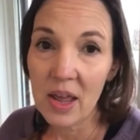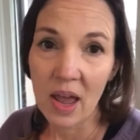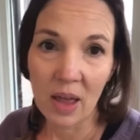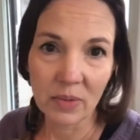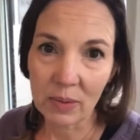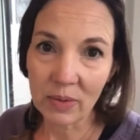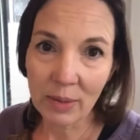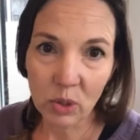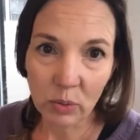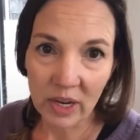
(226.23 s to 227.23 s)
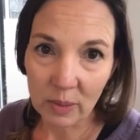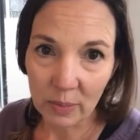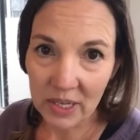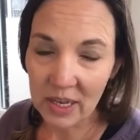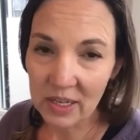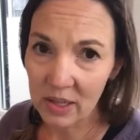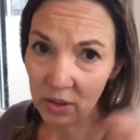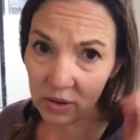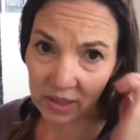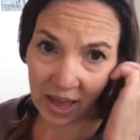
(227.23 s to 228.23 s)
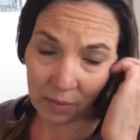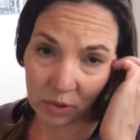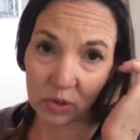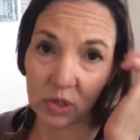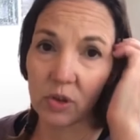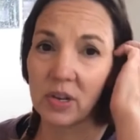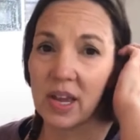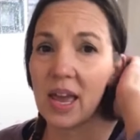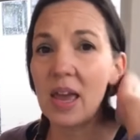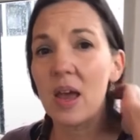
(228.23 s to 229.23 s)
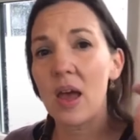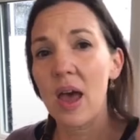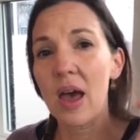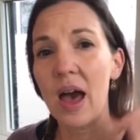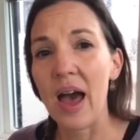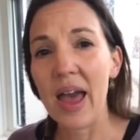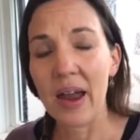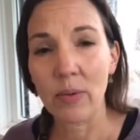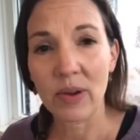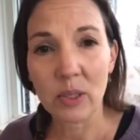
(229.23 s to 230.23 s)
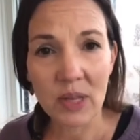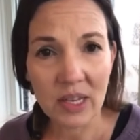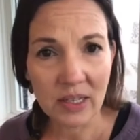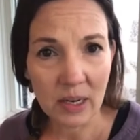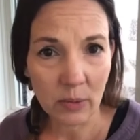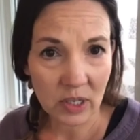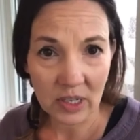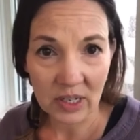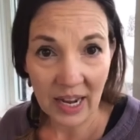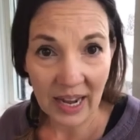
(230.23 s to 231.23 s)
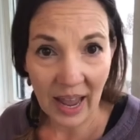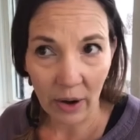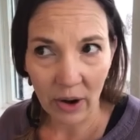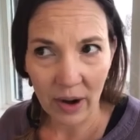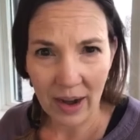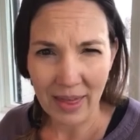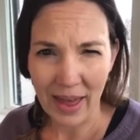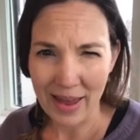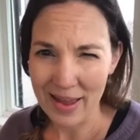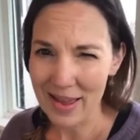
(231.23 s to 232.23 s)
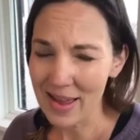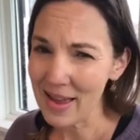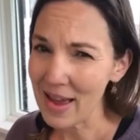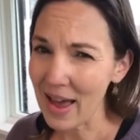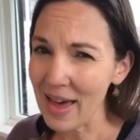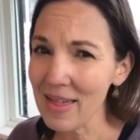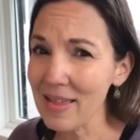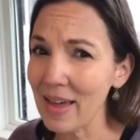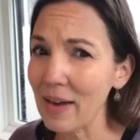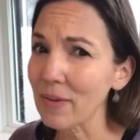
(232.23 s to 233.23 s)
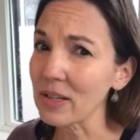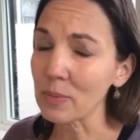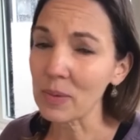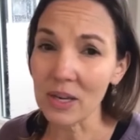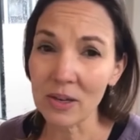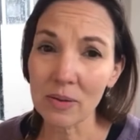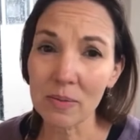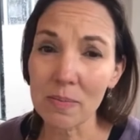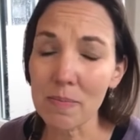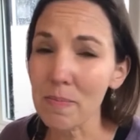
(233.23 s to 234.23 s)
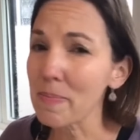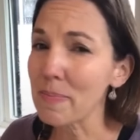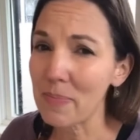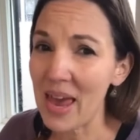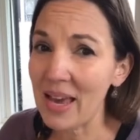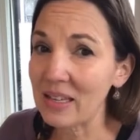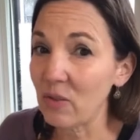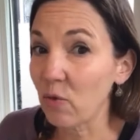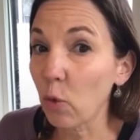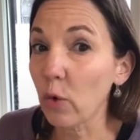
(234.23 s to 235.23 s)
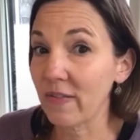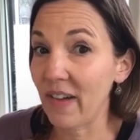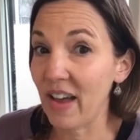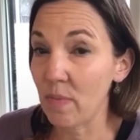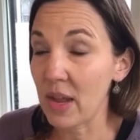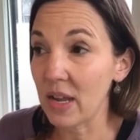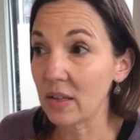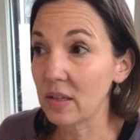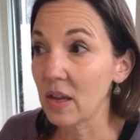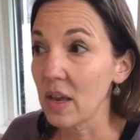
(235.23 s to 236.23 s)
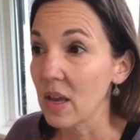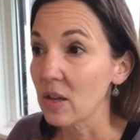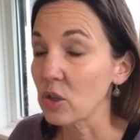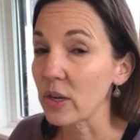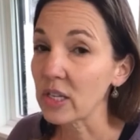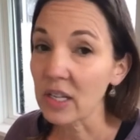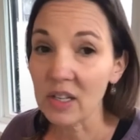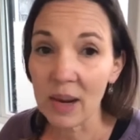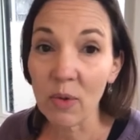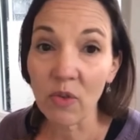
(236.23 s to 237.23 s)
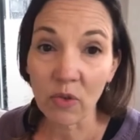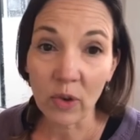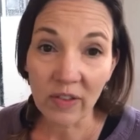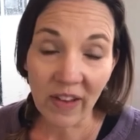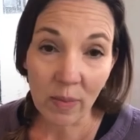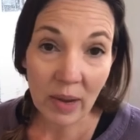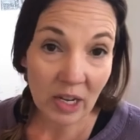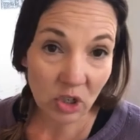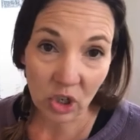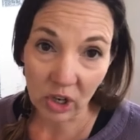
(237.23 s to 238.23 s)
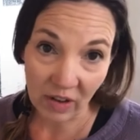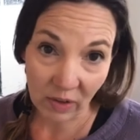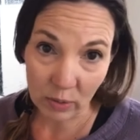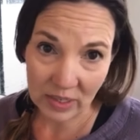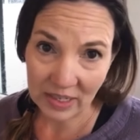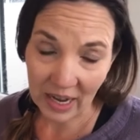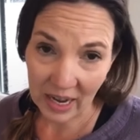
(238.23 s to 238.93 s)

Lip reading: Sometimes a recipe says, that happened to us the other day, I had a recipe that said it was going to take an hour, and I thought, I think that recipe bakes in 45 minutes. So I set the timer for 45 minutes. Sure enough, it was done.